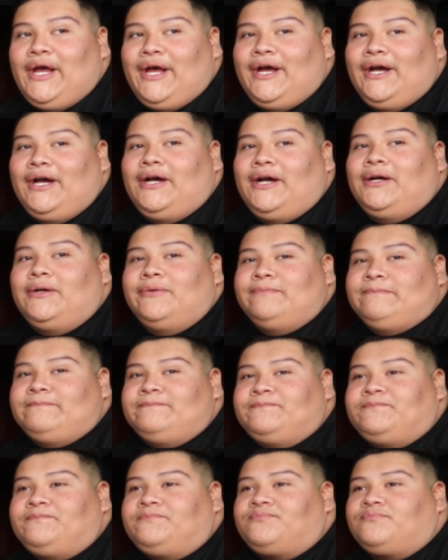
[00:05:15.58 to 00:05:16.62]
I'm
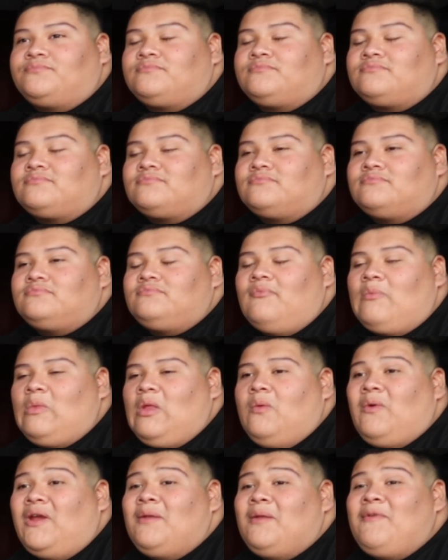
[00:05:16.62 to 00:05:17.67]

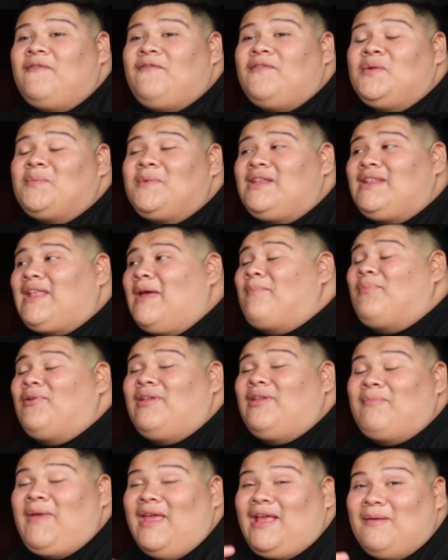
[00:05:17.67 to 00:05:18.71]
gonna be filming them
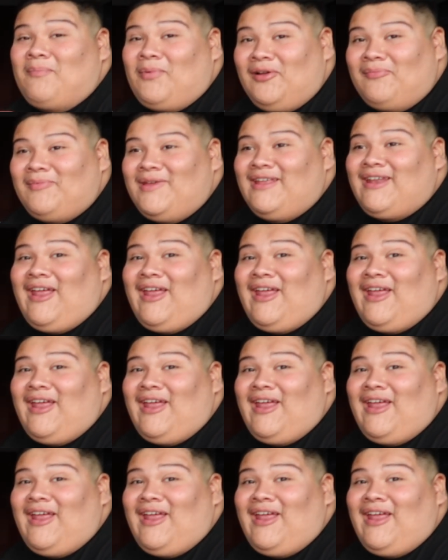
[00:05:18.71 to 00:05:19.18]
putting makeup on me,